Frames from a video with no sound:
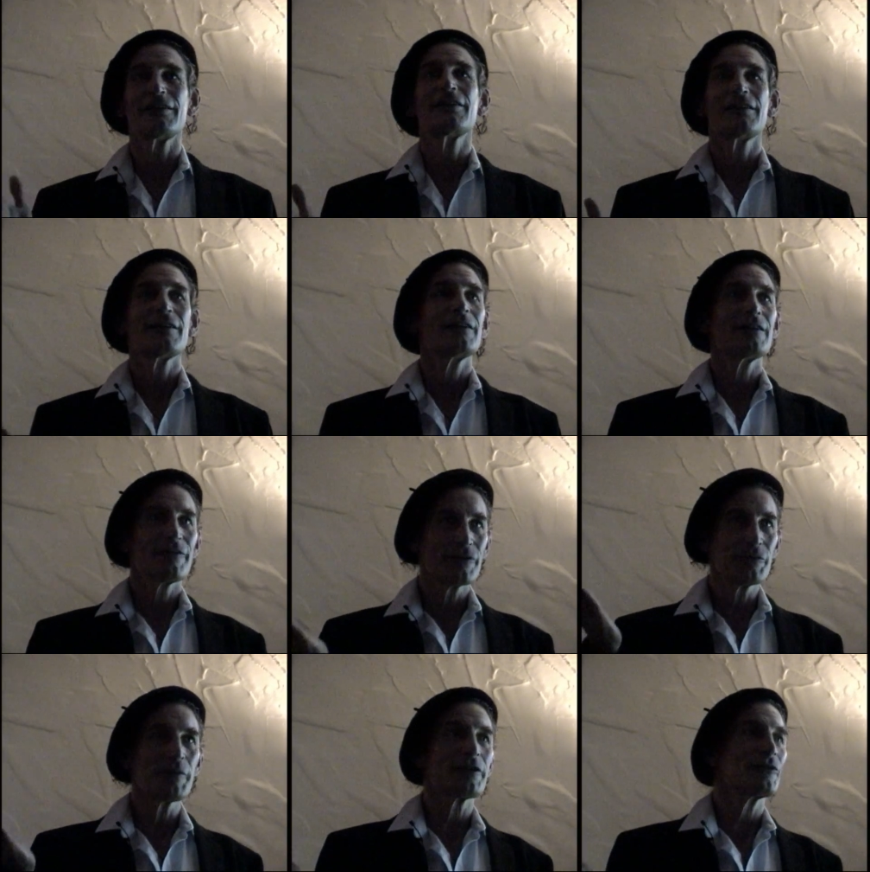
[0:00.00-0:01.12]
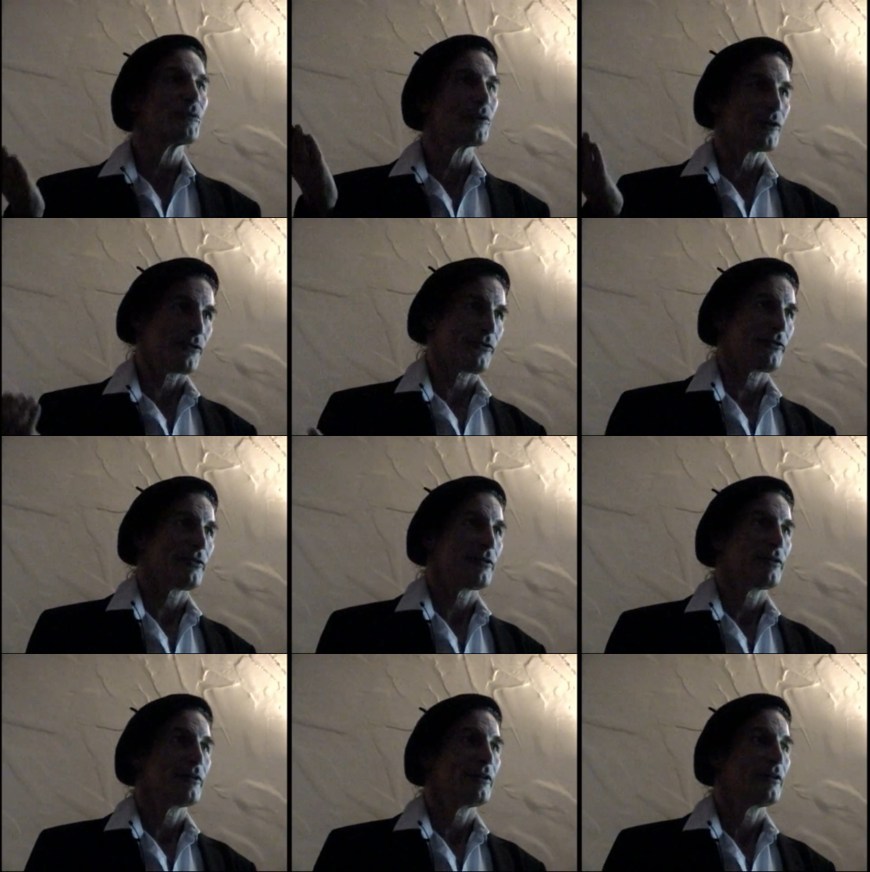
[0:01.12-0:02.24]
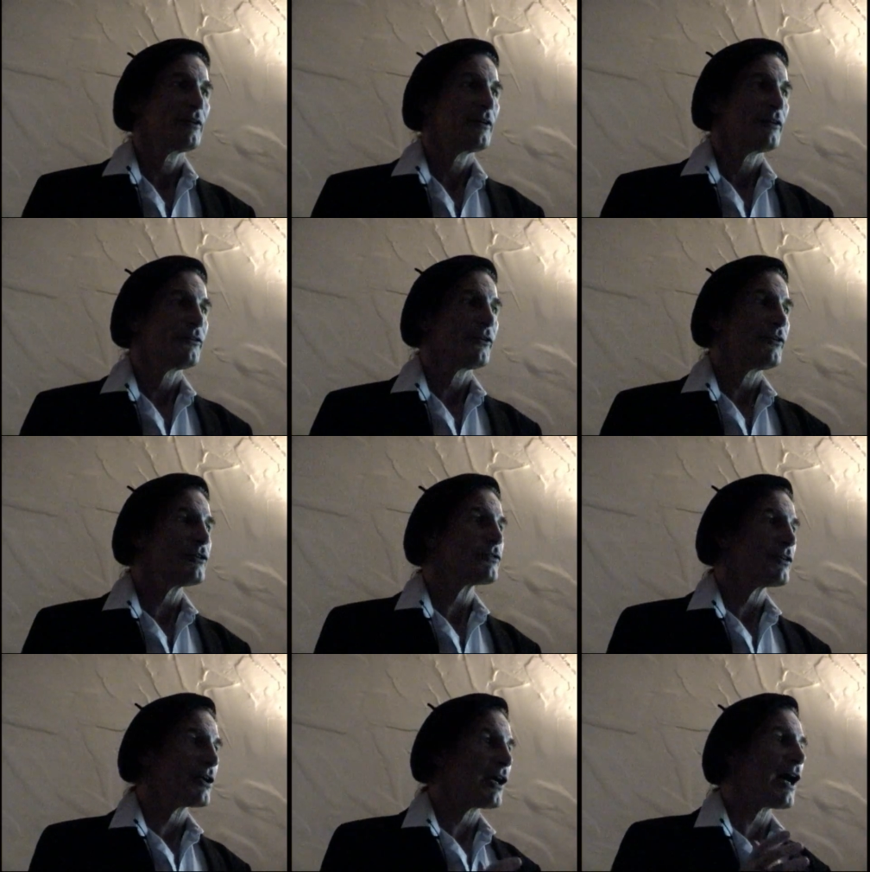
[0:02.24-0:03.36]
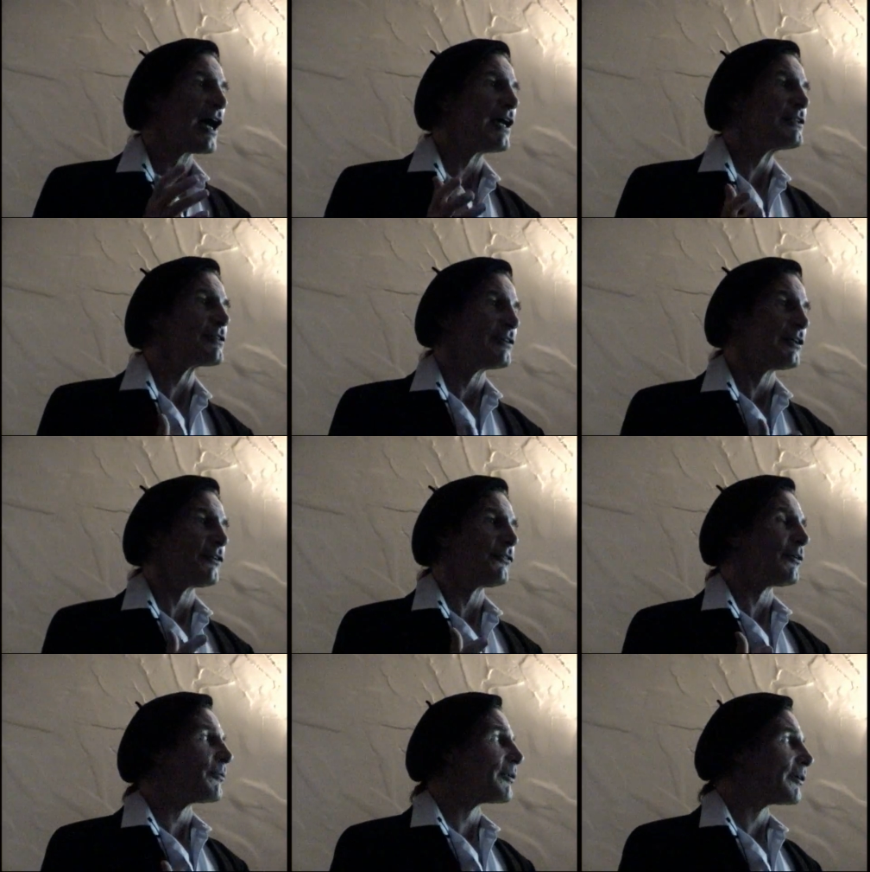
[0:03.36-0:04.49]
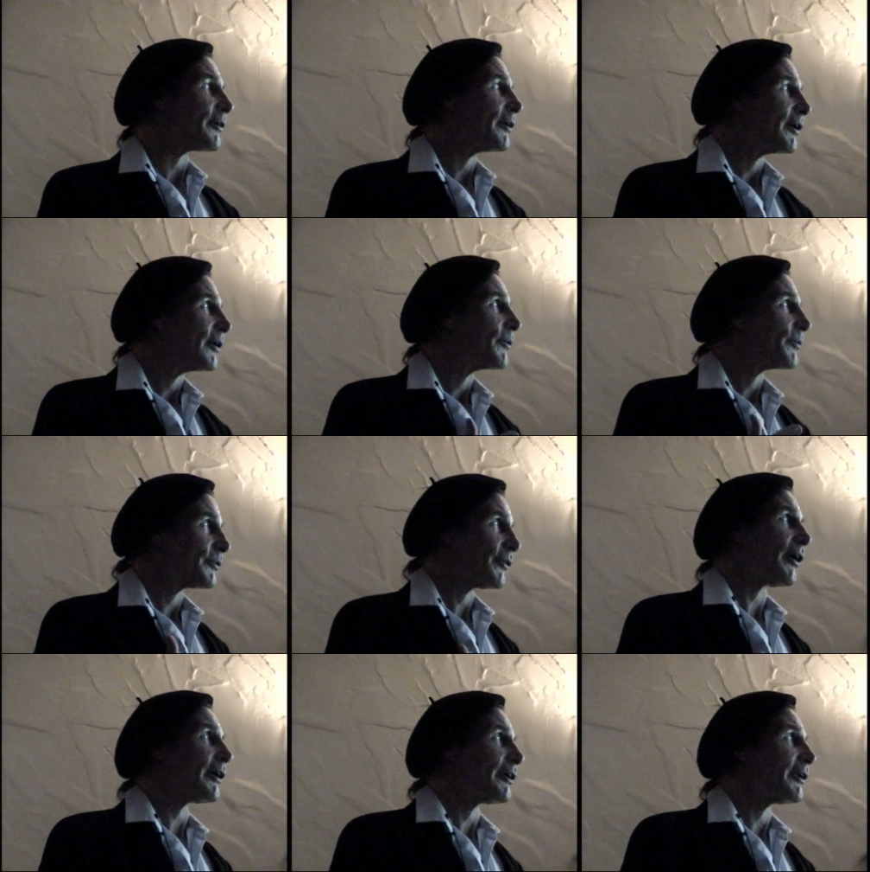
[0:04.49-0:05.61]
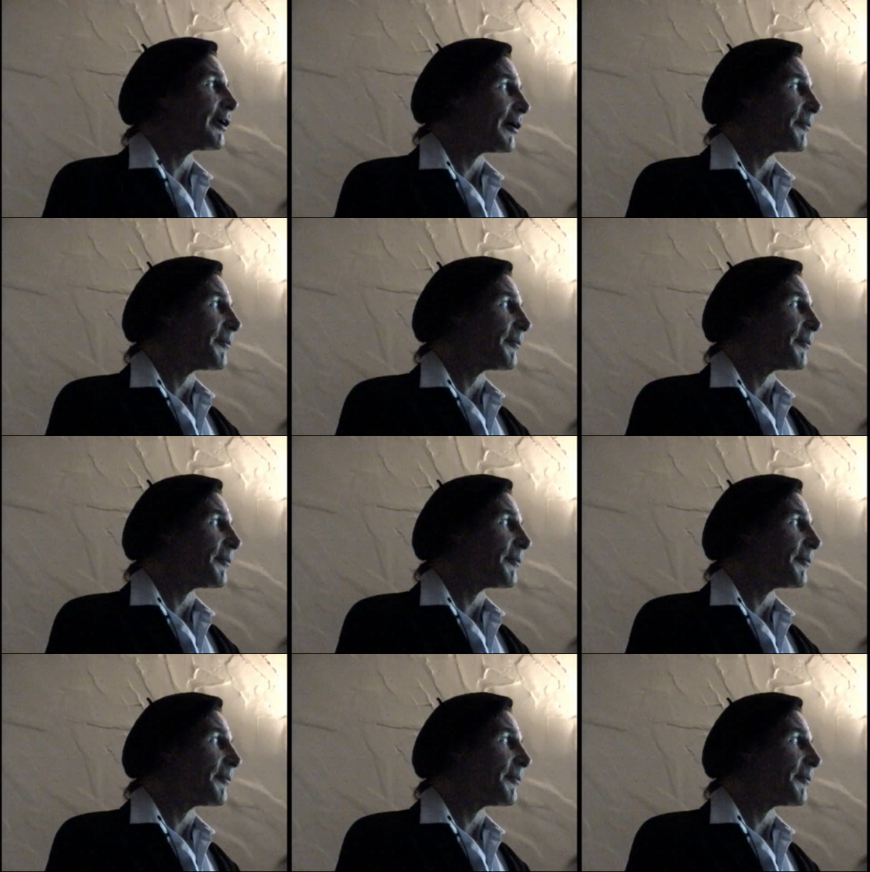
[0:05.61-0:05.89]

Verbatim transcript: food makes it worse. So these are the kinds of things that we're, we're talking